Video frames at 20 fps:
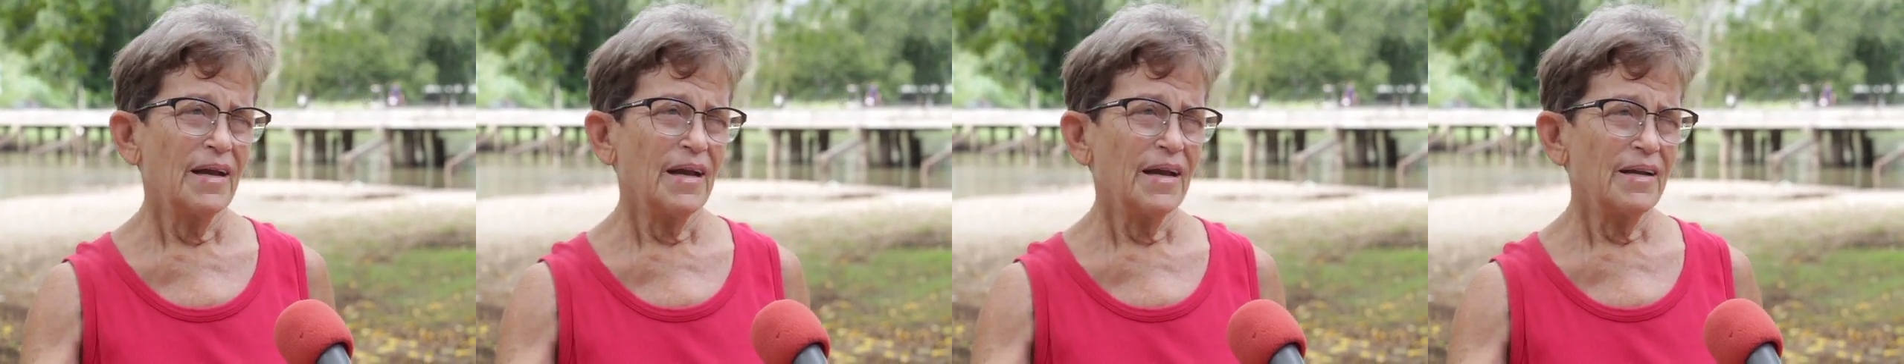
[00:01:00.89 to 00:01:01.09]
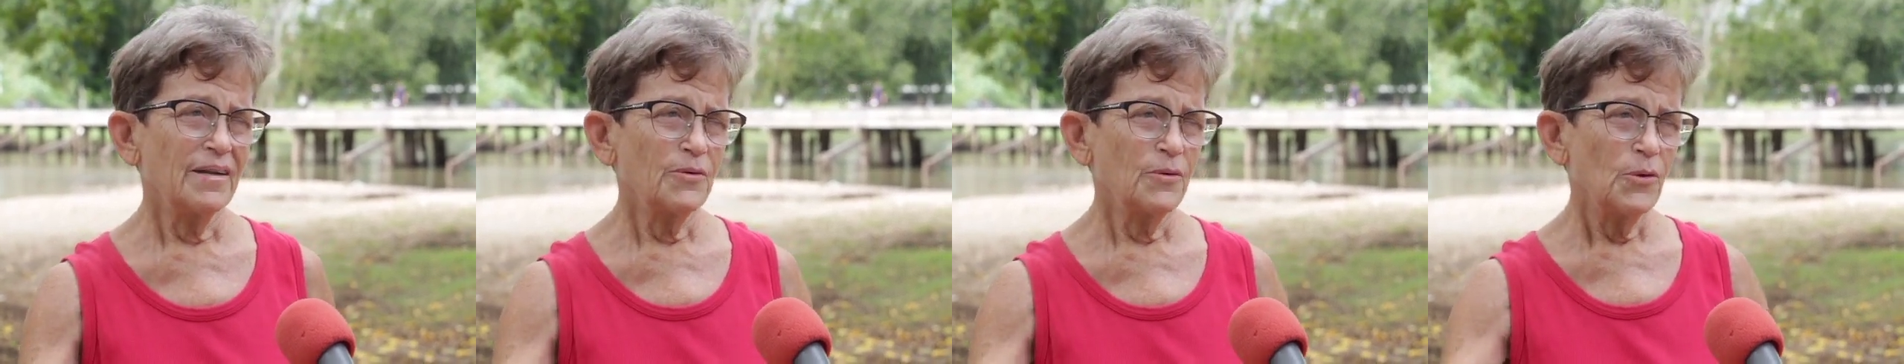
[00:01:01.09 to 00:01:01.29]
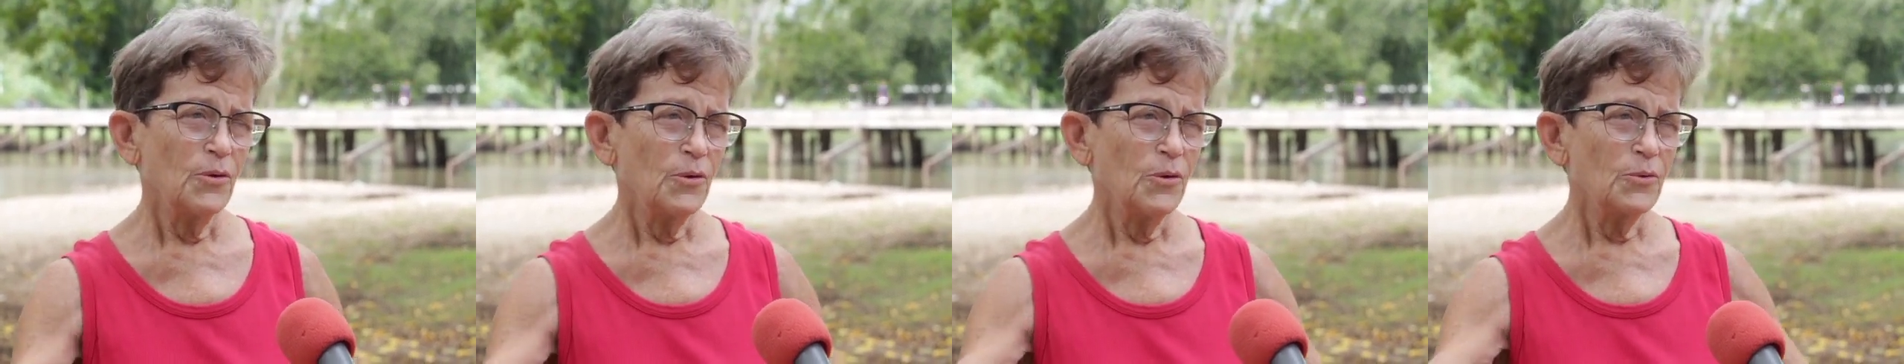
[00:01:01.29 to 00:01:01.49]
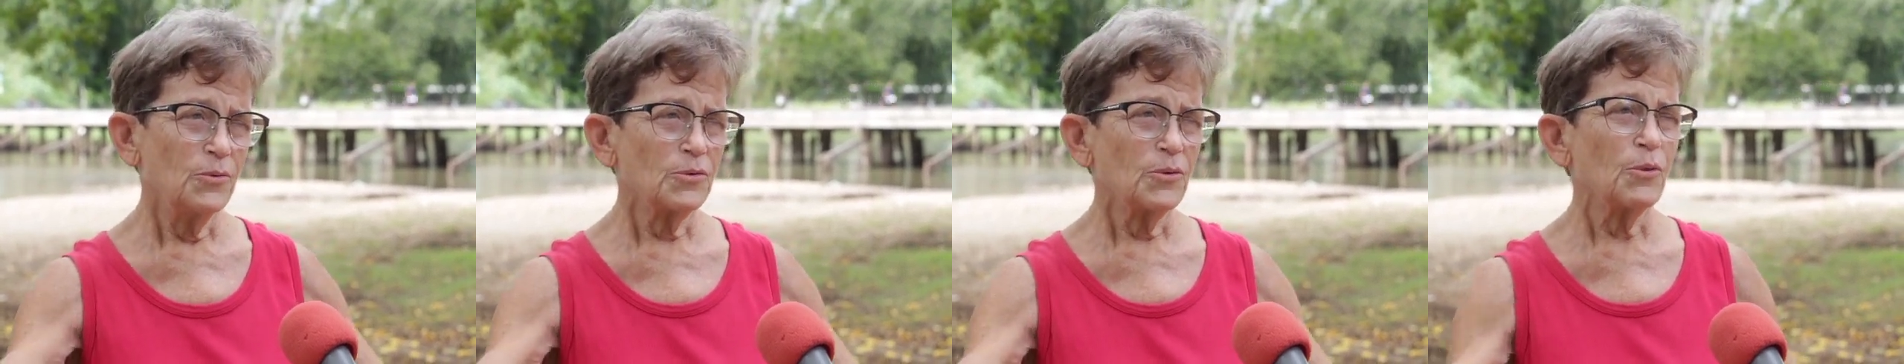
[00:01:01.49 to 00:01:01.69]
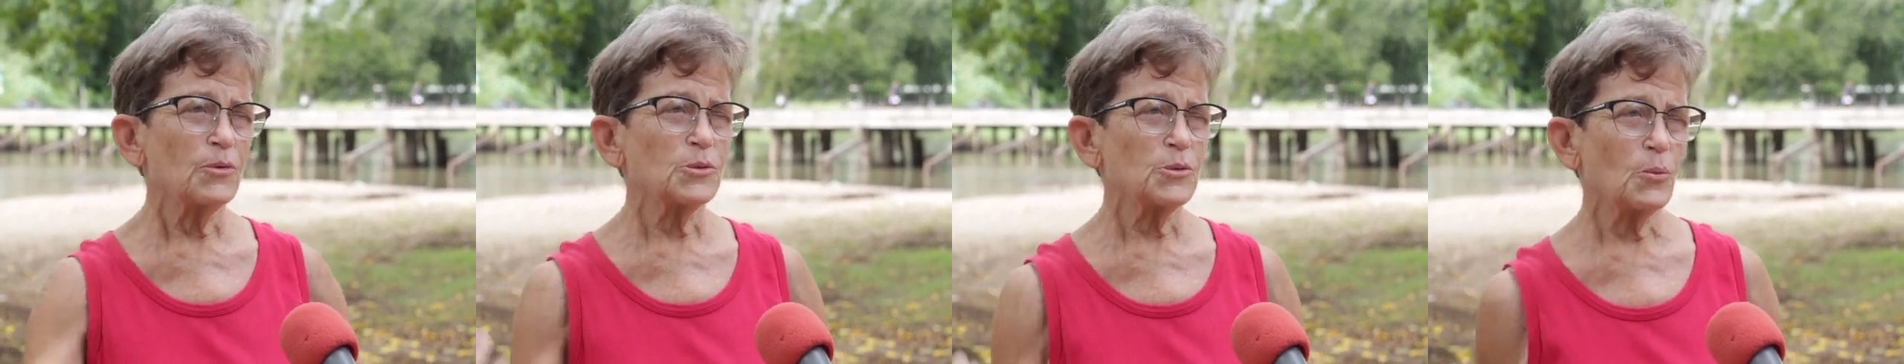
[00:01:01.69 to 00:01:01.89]
and who
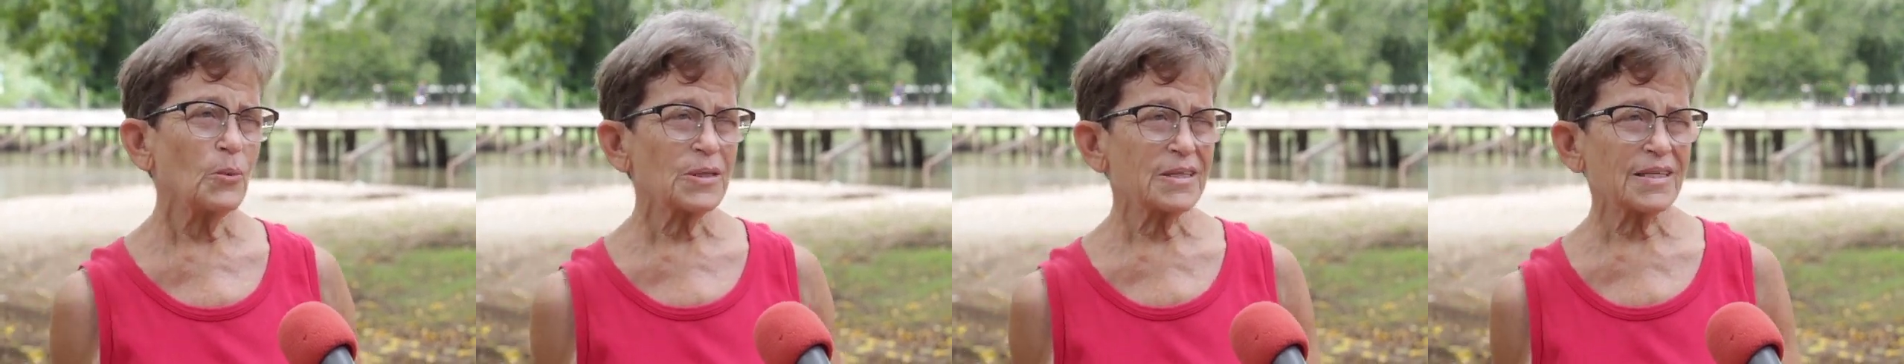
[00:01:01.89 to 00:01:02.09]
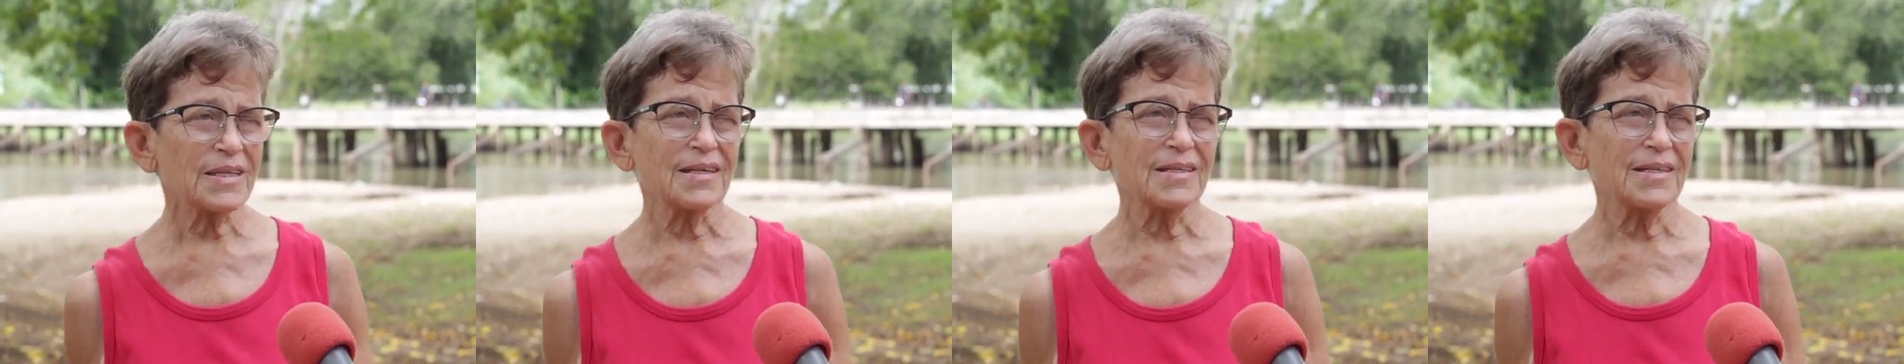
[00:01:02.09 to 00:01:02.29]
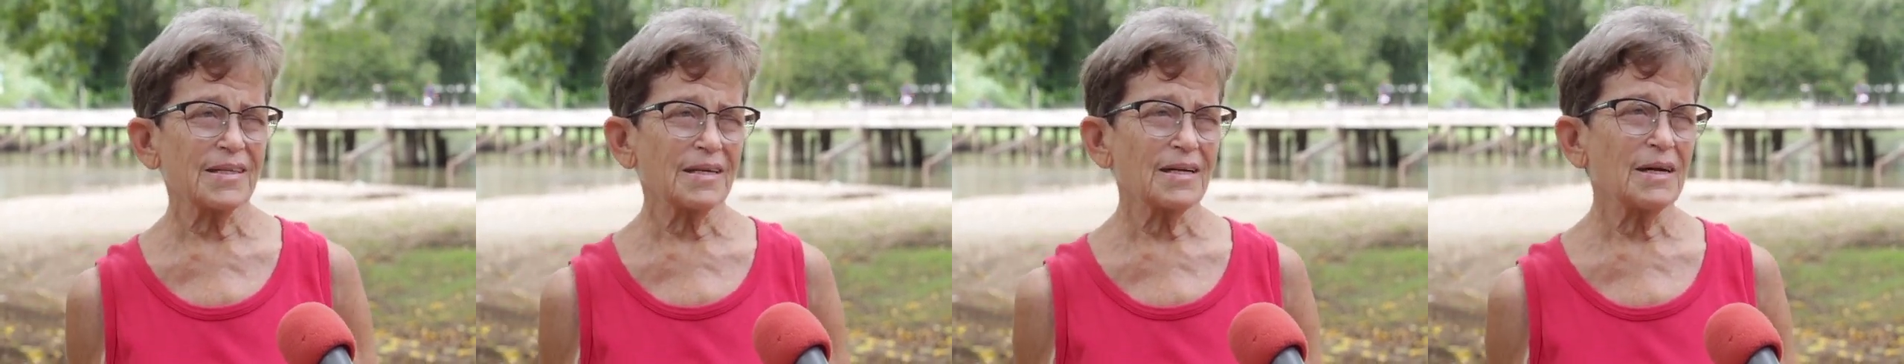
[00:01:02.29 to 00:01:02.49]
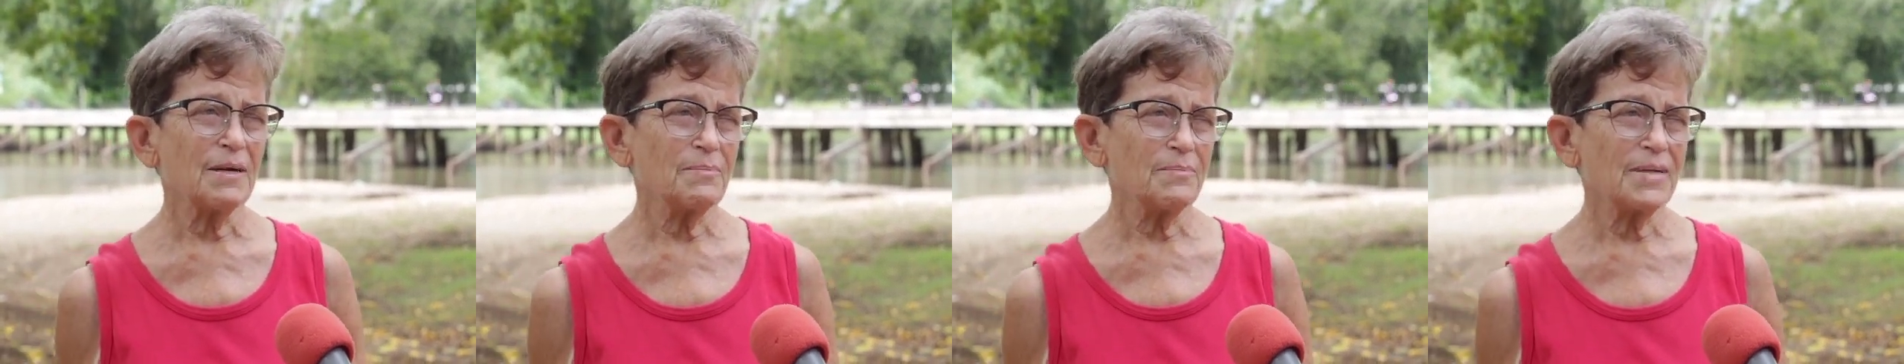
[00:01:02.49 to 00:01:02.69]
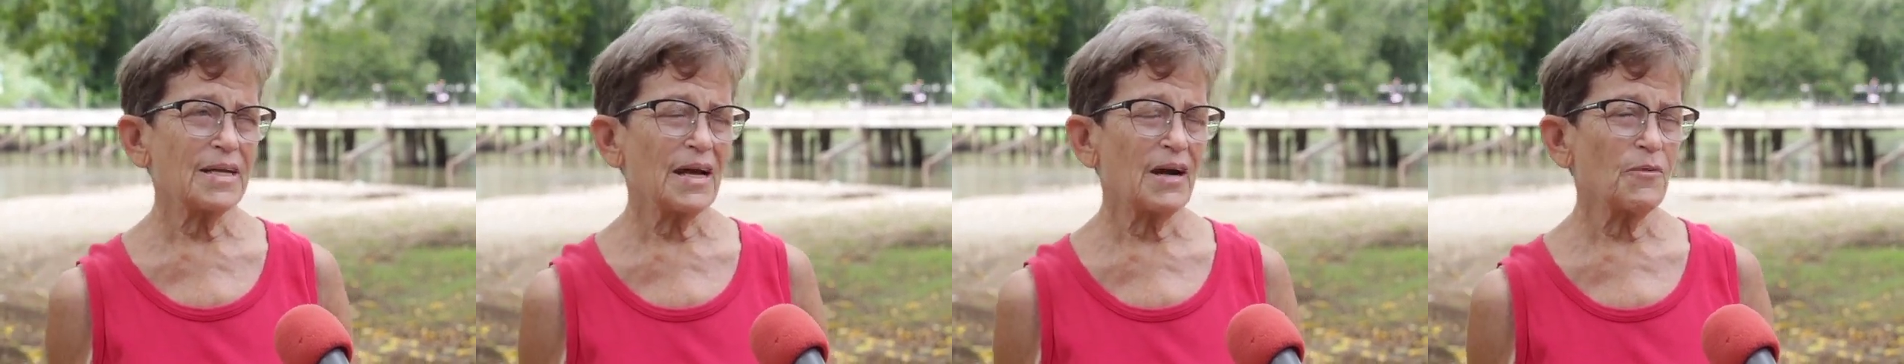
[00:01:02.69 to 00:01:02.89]
knows what's going to
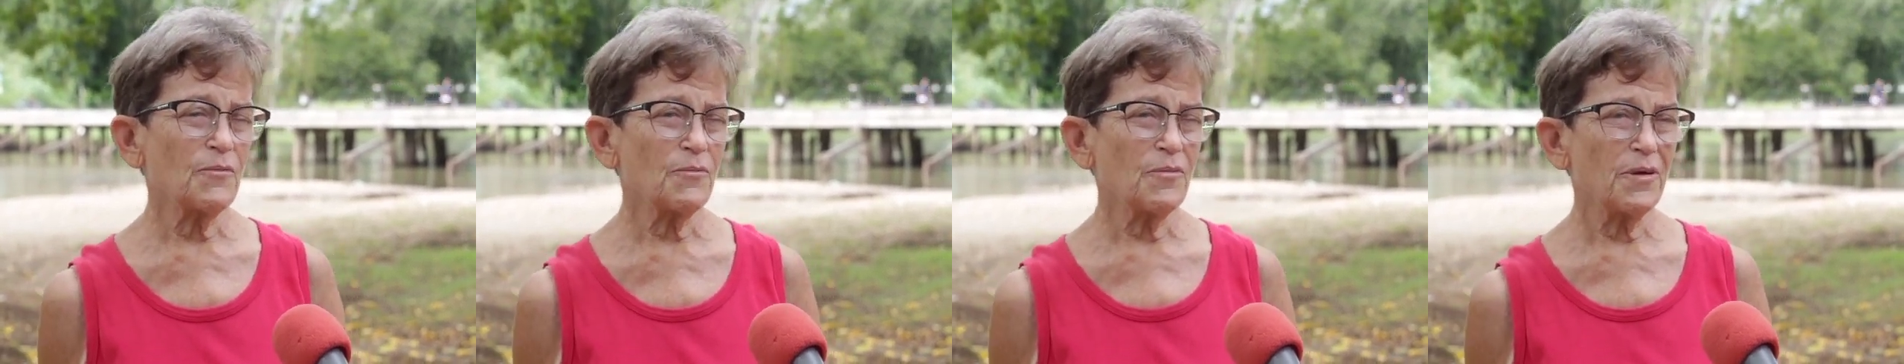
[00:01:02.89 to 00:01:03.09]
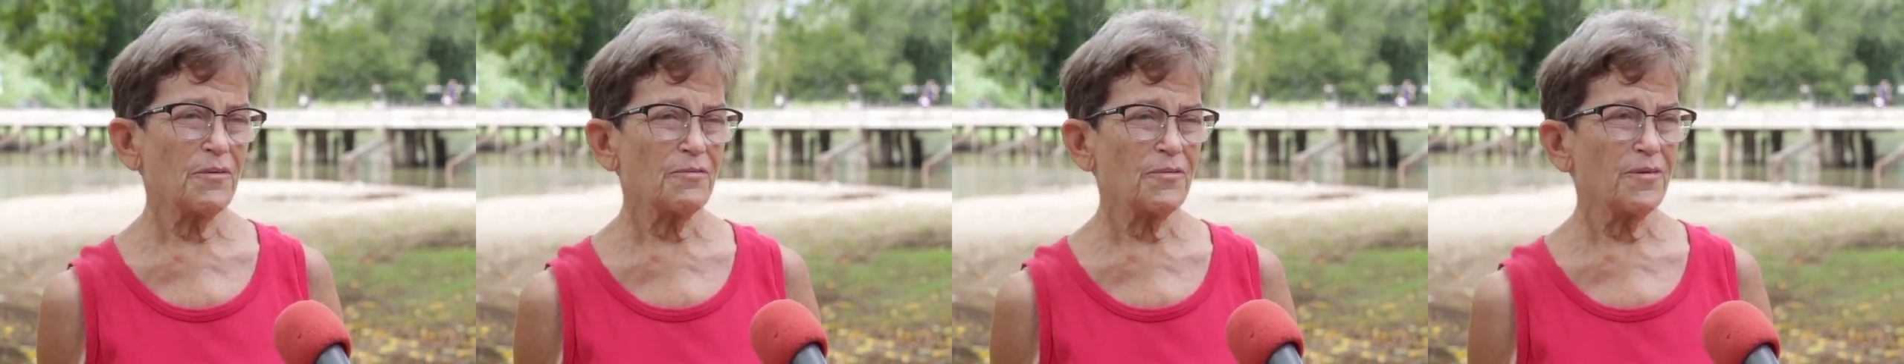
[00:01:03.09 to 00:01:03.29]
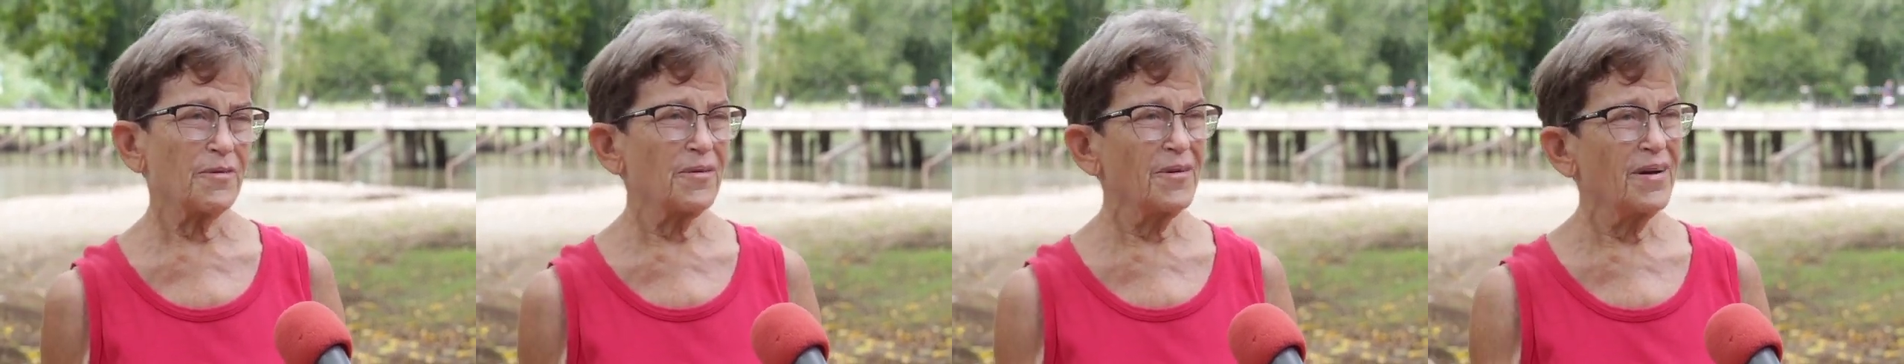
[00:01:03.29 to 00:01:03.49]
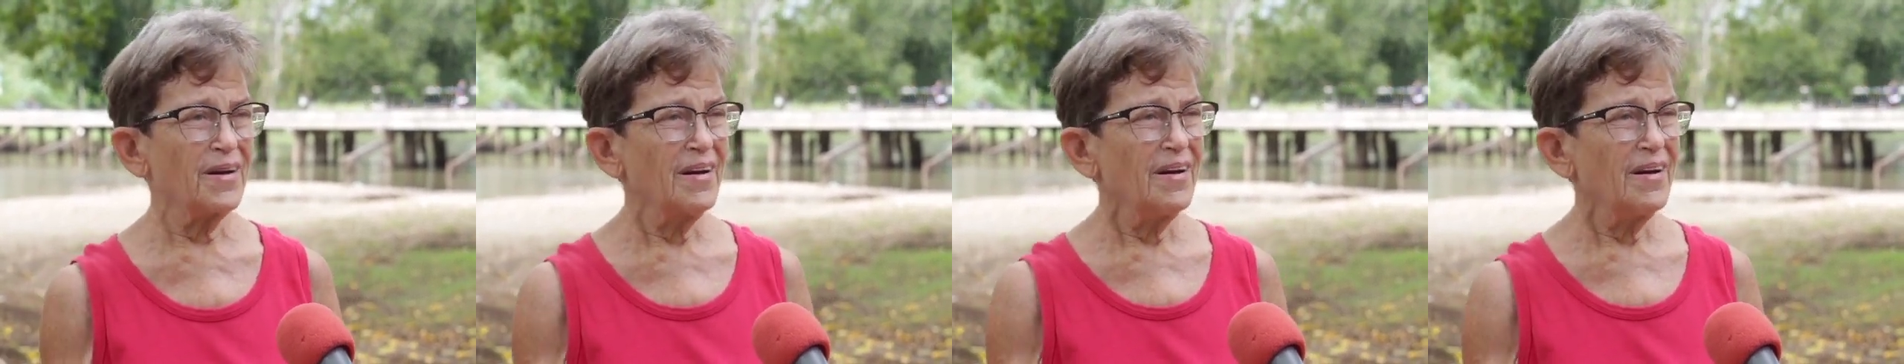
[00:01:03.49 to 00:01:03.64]
come downriver.